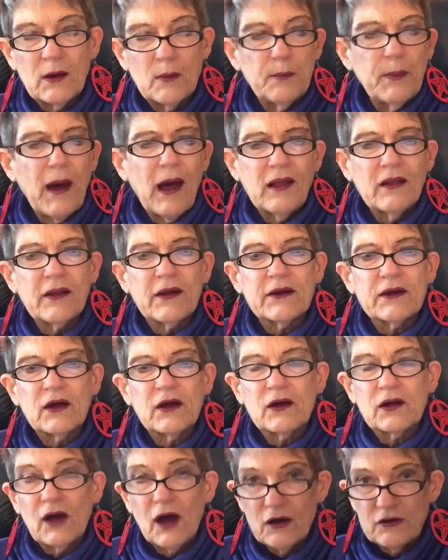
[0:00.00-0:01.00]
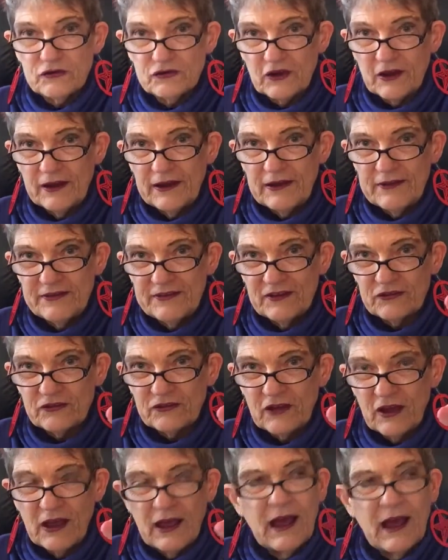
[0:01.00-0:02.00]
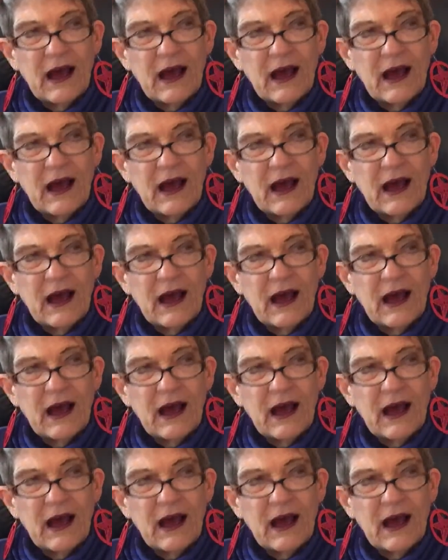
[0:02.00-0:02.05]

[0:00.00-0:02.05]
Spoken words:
Kokoza, and this